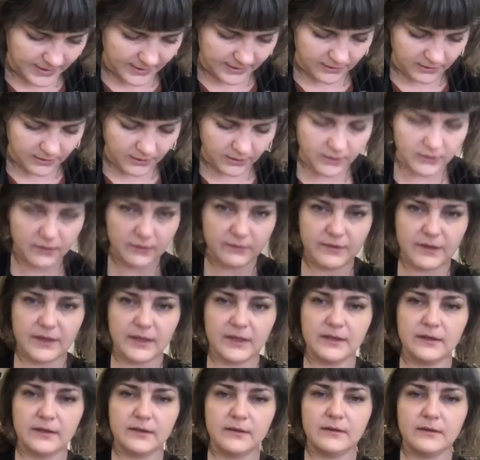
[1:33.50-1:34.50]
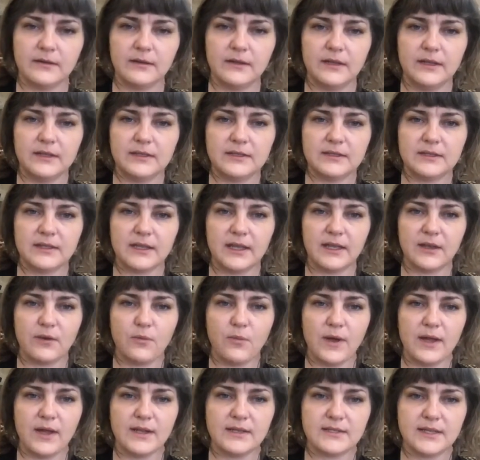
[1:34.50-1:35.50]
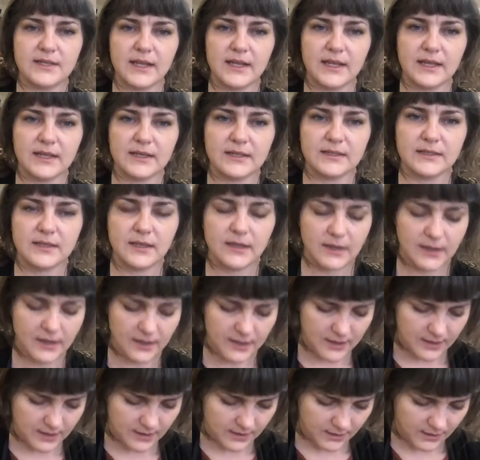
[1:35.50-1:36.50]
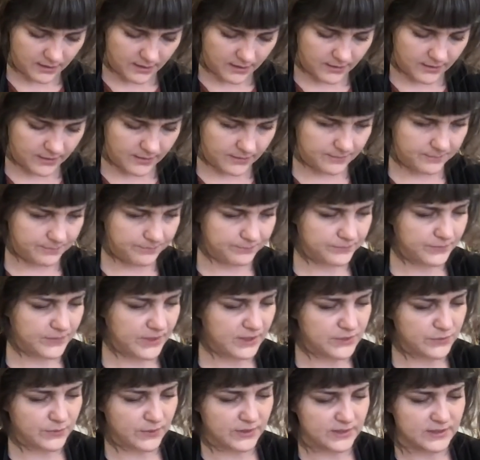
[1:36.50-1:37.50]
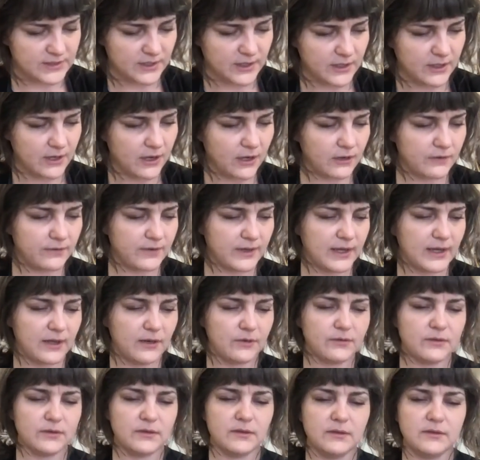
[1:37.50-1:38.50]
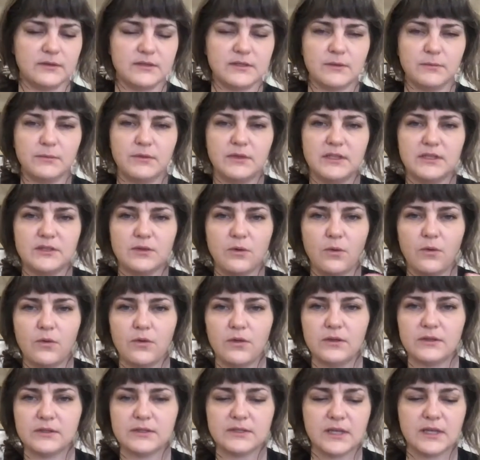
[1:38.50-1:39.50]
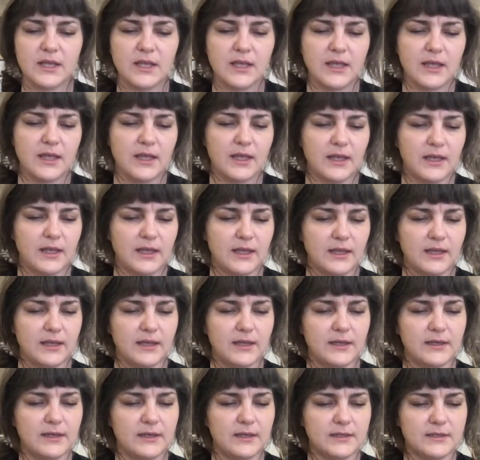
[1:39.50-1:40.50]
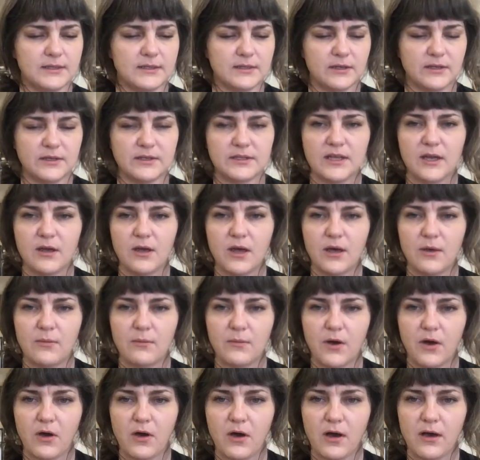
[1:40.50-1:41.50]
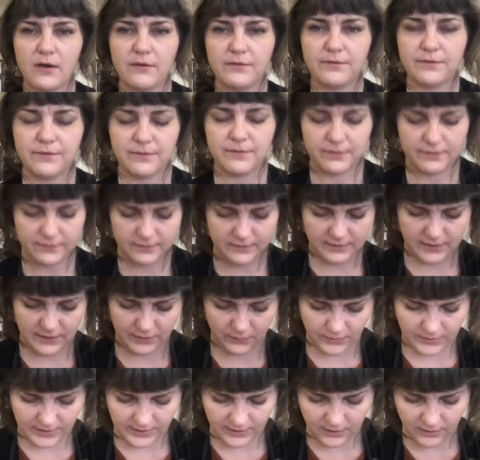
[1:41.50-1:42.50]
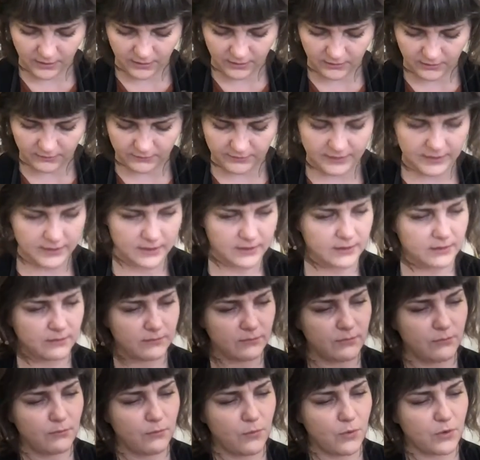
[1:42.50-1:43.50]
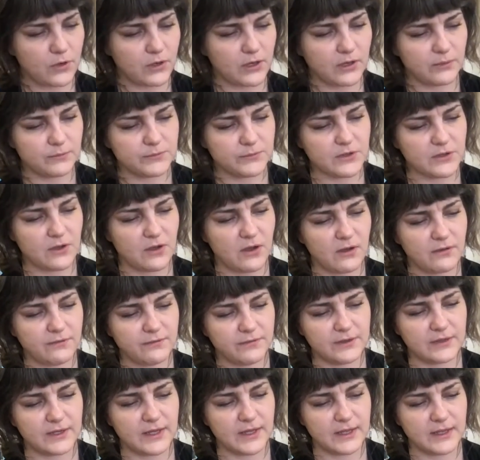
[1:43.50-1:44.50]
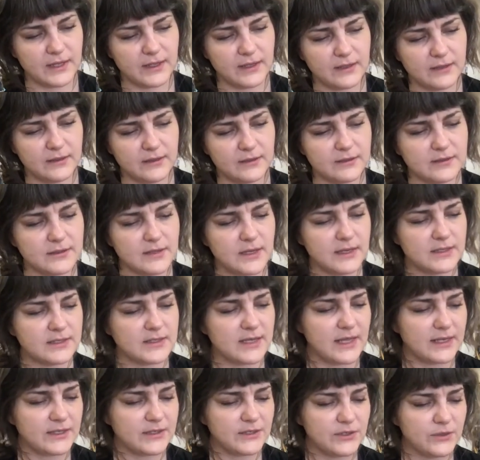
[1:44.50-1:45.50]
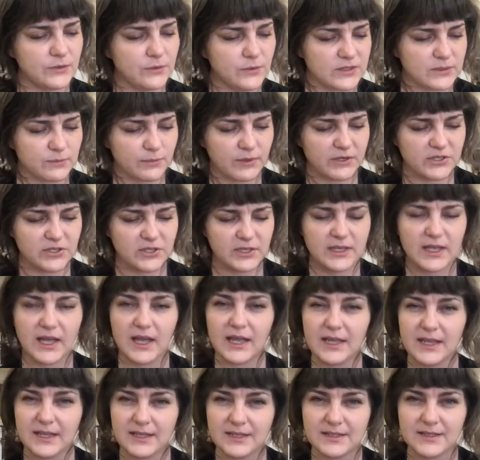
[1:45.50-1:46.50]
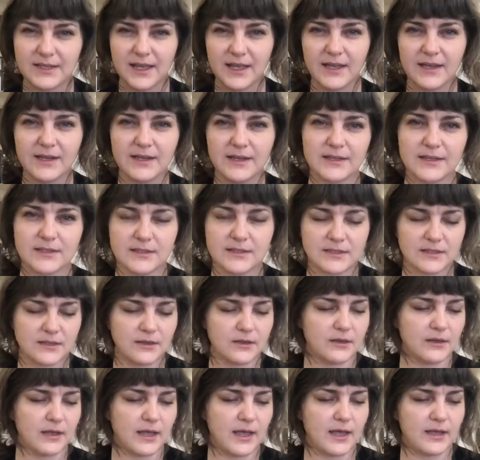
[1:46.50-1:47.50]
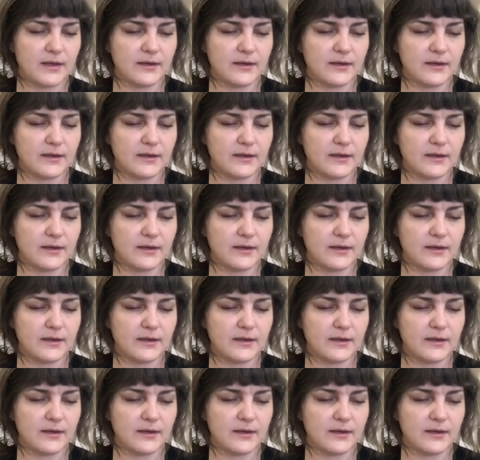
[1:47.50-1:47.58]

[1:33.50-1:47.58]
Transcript: I carve it, it's like wet sand. So I started carving out some of these holes, and it's starting to come off. Like when I carve it, more comes off than I intend to, especially inside. It still